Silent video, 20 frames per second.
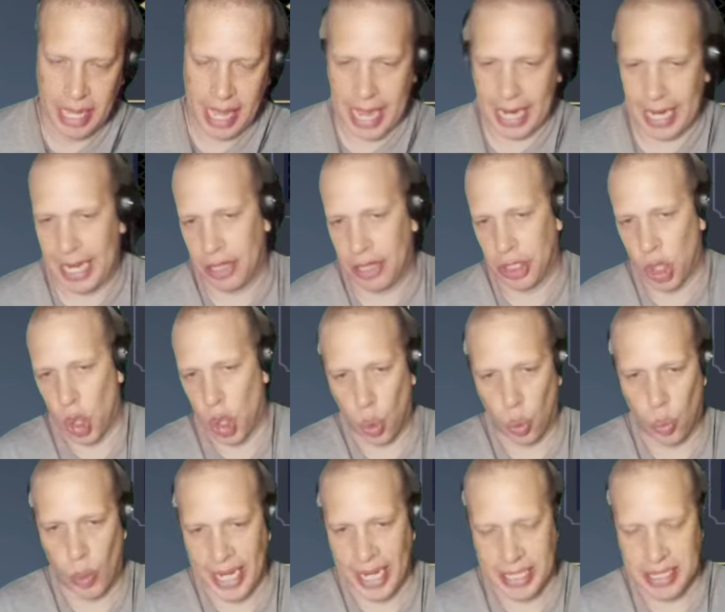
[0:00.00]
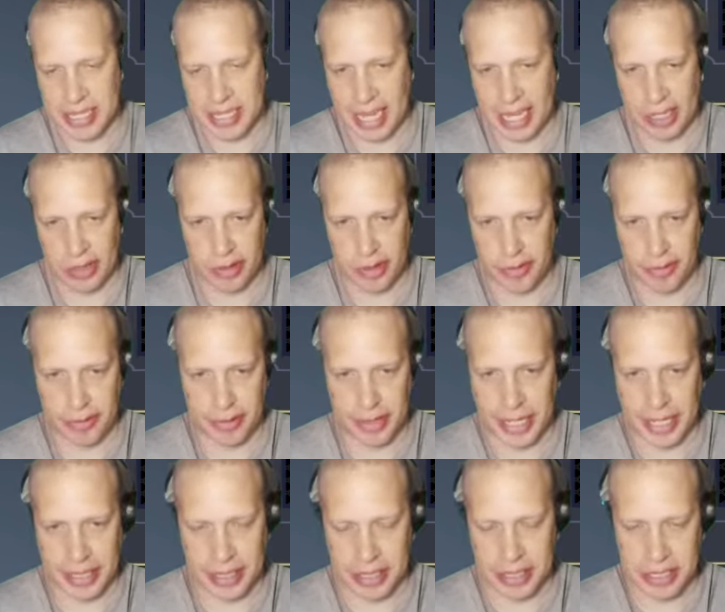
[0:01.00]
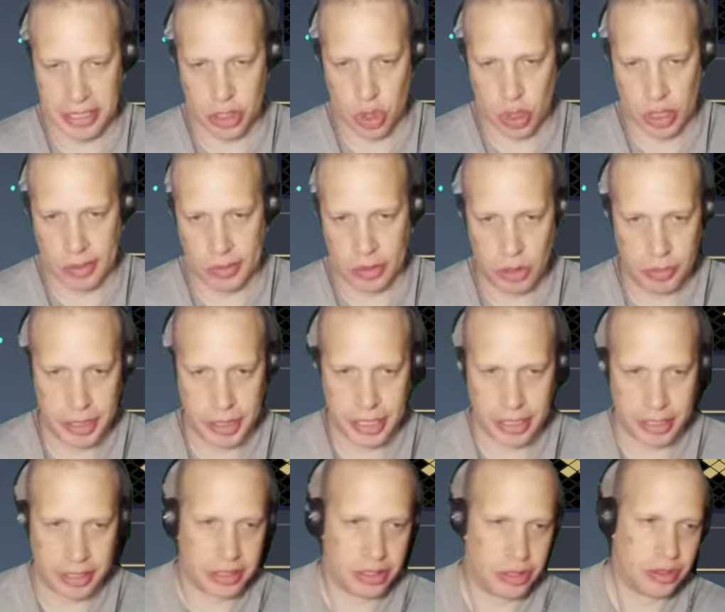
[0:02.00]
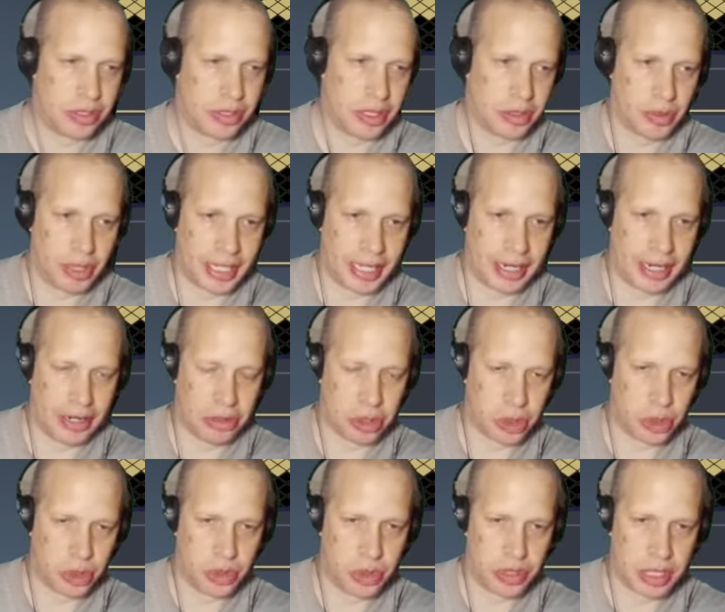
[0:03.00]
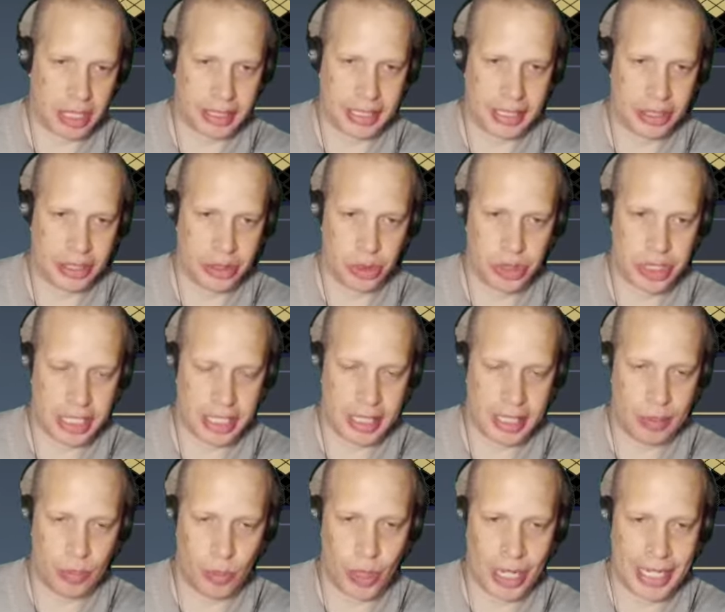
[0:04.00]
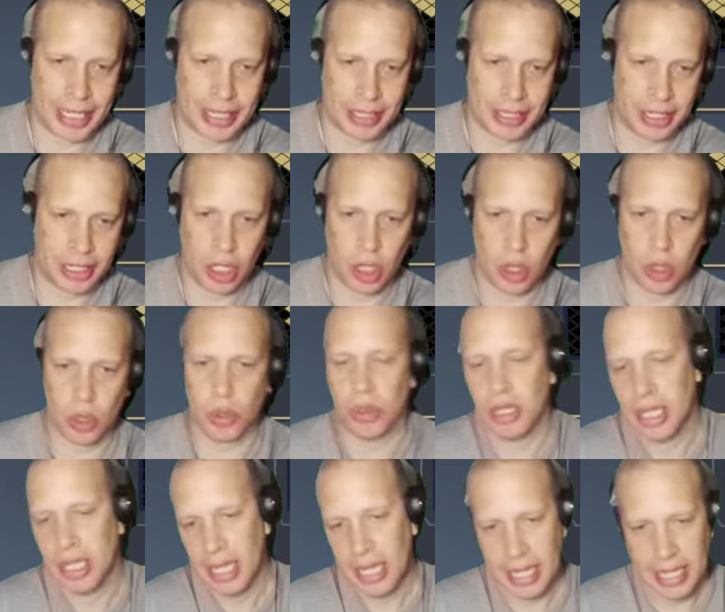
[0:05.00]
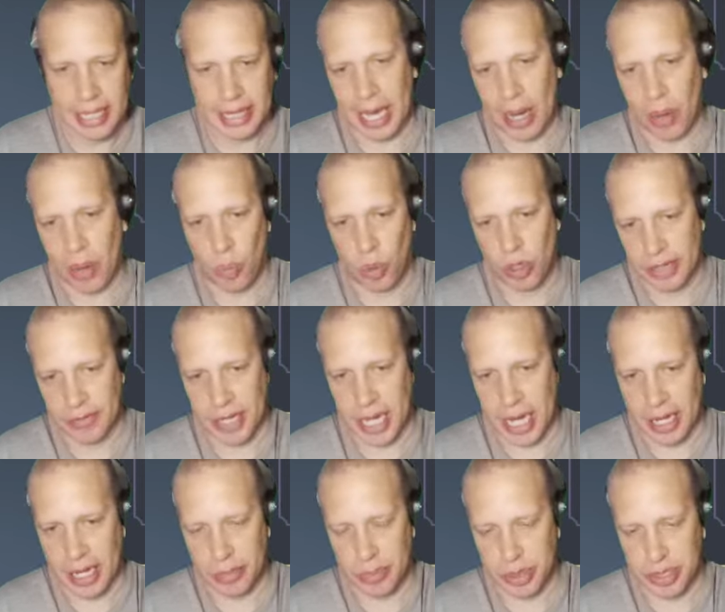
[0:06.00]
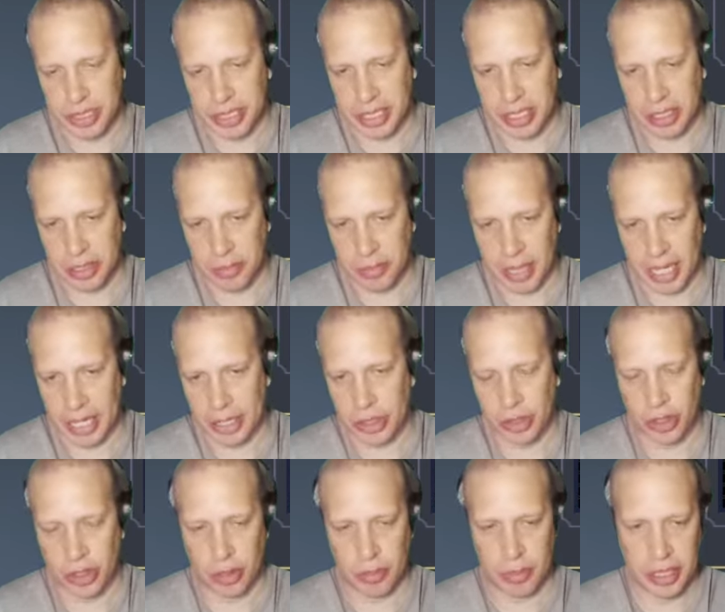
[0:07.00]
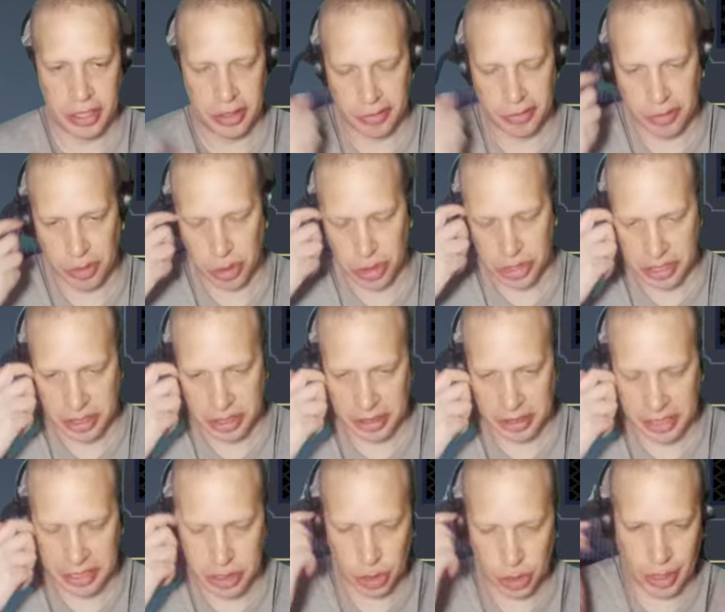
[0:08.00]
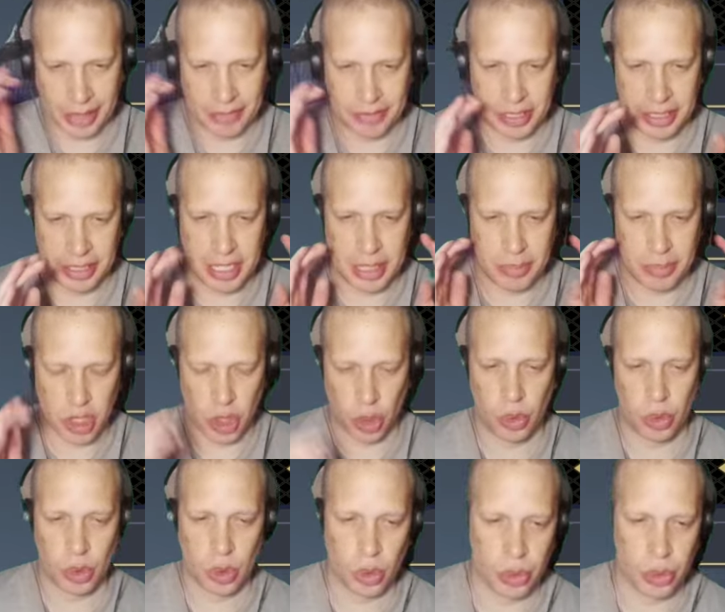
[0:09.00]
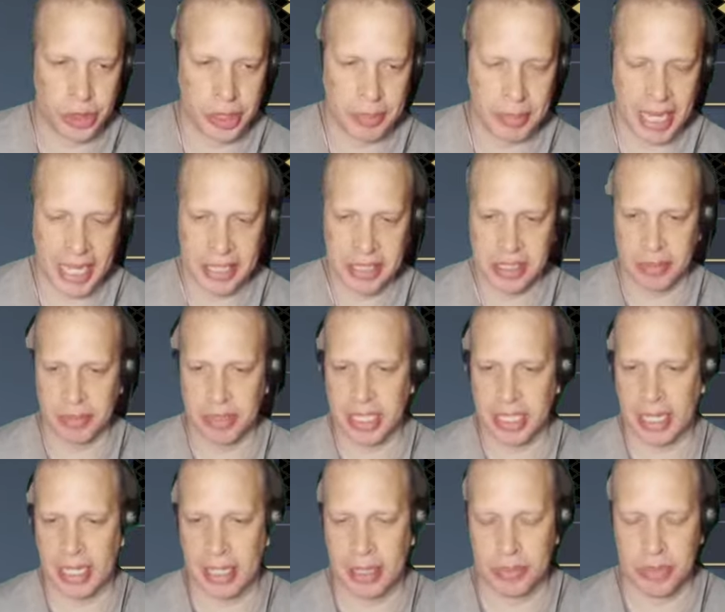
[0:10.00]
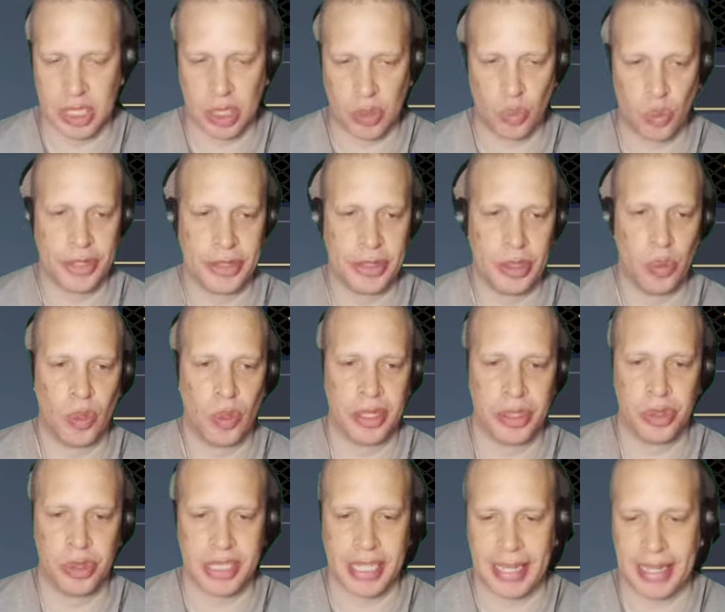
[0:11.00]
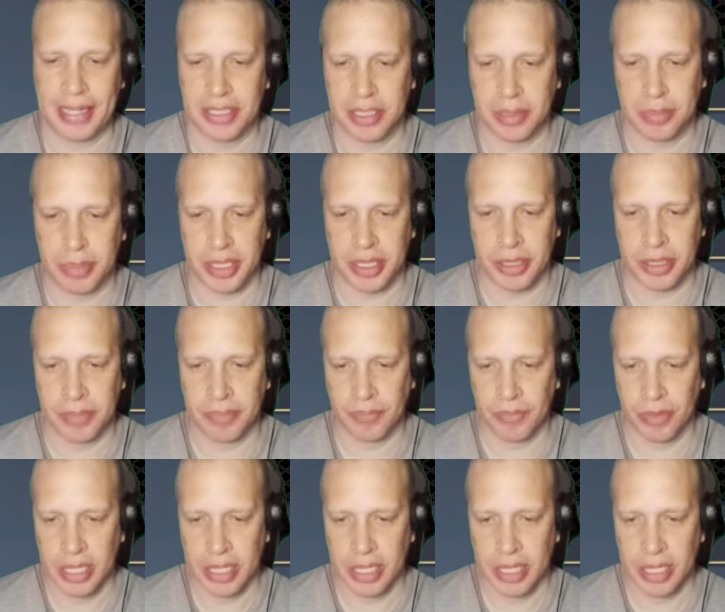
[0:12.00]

and now the whole right side of your flank is in trouble because there's 3 characters on the other team waiting to go that would have gotten protected by her, but unfortunately, so you have to keep turn order in mind sometimes on where you want your tank to be.